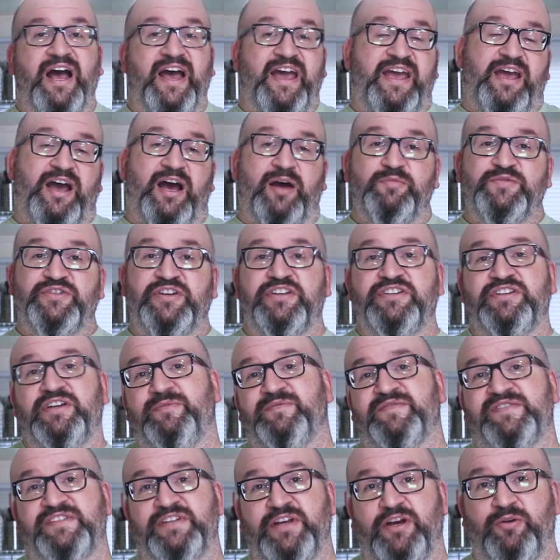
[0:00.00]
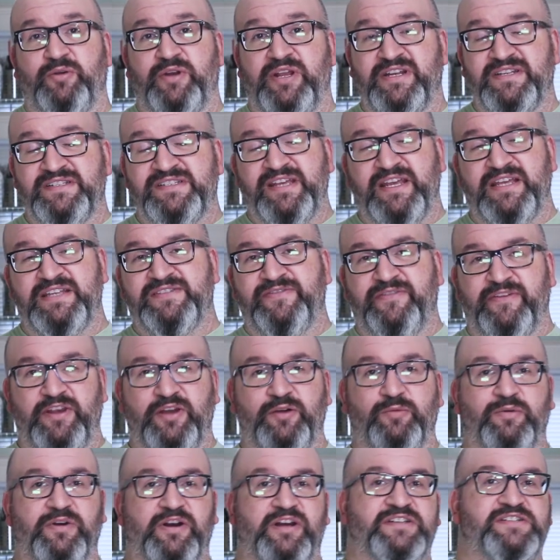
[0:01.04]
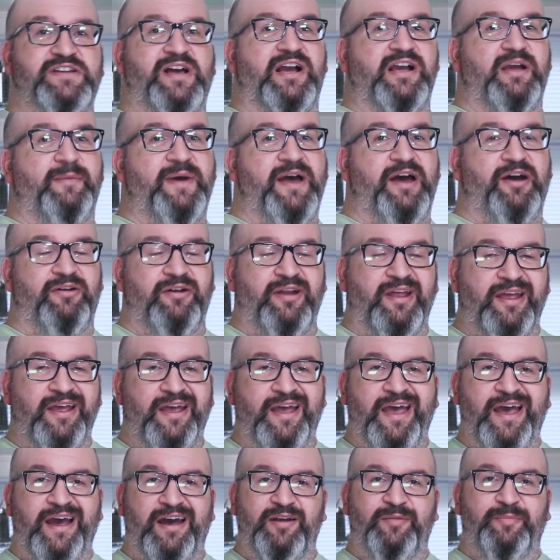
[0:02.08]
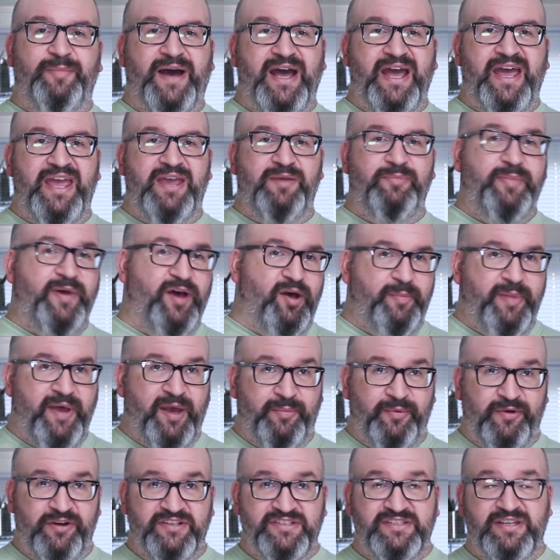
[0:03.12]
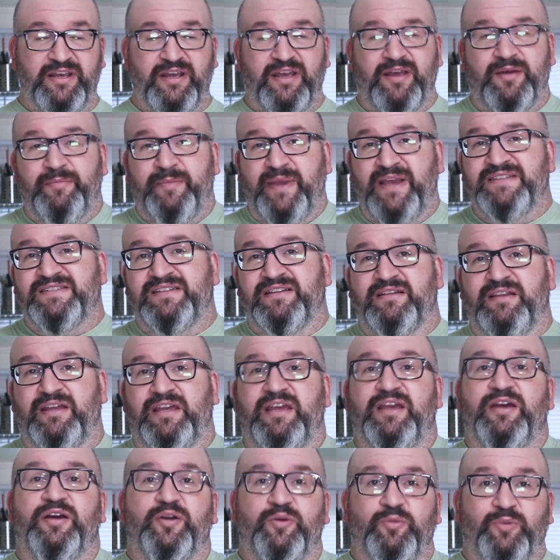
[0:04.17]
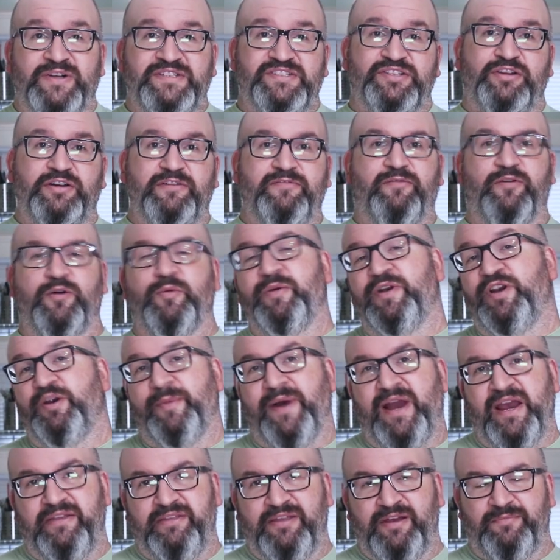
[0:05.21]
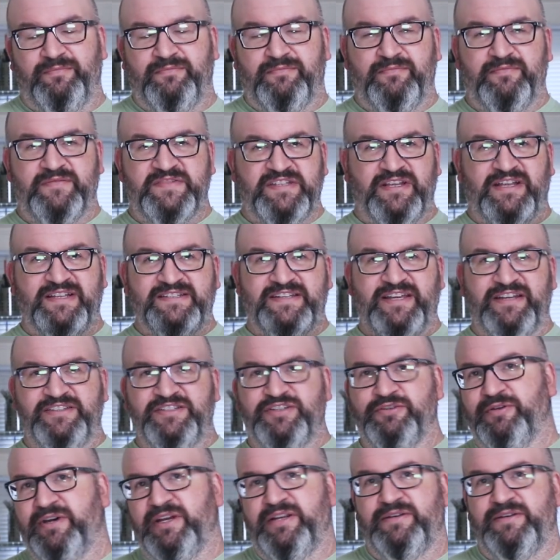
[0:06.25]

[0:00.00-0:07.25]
Hi, I'm Jerry James Stone. In today's video, we're going to talk about how to buy bell peppers. Basically, what to look for when you're buying them. So let's get to